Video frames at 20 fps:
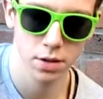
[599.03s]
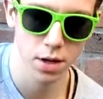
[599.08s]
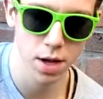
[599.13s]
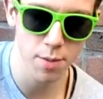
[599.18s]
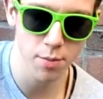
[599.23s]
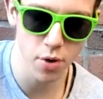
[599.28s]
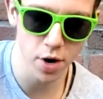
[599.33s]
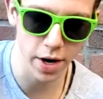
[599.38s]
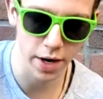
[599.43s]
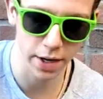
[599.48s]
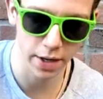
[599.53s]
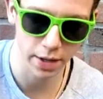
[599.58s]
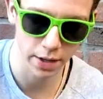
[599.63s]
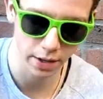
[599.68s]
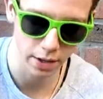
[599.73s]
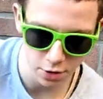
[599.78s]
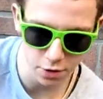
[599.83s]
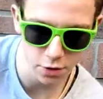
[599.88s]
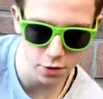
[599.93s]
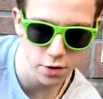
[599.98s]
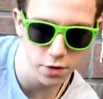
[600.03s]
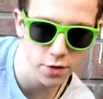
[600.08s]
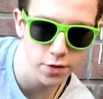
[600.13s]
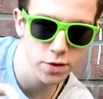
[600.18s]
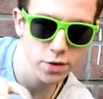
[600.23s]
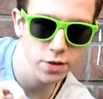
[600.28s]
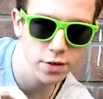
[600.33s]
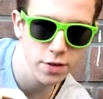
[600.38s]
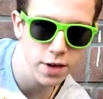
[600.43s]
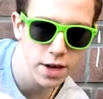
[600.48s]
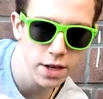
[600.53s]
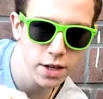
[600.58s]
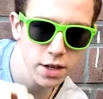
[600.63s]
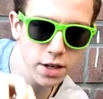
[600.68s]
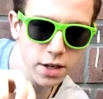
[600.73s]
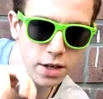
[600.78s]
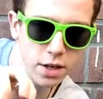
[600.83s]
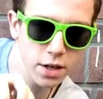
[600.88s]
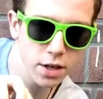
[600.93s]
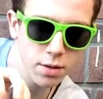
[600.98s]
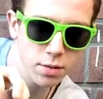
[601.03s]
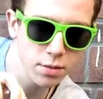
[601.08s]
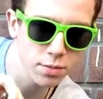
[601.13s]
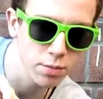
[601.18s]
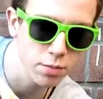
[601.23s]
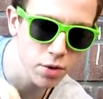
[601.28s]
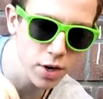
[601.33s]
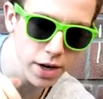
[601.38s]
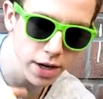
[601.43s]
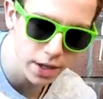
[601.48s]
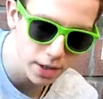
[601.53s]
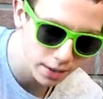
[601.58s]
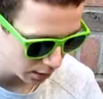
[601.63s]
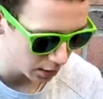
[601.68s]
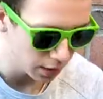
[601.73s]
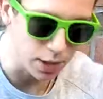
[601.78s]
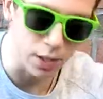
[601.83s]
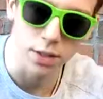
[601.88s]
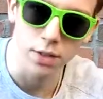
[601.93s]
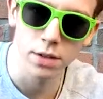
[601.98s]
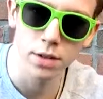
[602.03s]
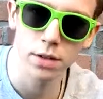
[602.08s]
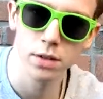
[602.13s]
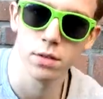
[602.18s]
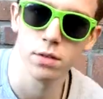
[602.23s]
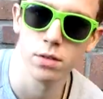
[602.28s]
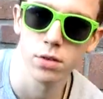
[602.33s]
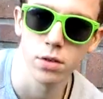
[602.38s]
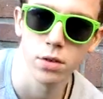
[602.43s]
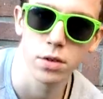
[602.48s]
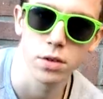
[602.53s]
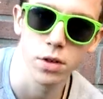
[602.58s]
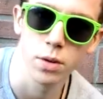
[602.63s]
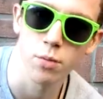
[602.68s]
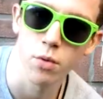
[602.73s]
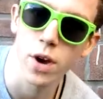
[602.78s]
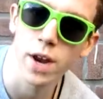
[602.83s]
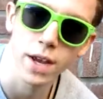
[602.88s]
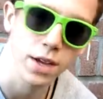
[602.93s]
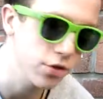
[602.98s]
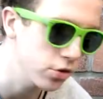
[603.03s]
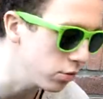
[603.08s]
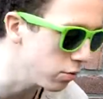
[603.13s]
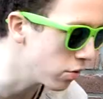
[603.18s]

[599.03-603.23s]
a brake. Just this tiny uh, brake. Yeah, a brake is to